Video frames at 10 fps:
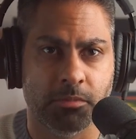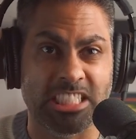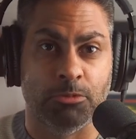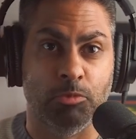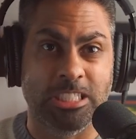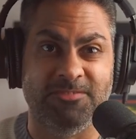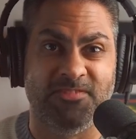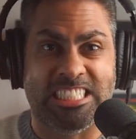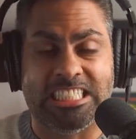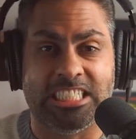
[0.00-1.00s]
I'm like, what
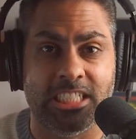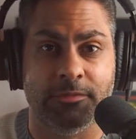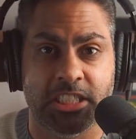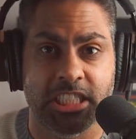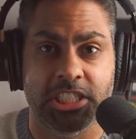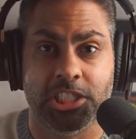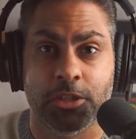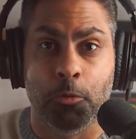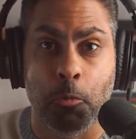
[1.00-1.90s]
conversation?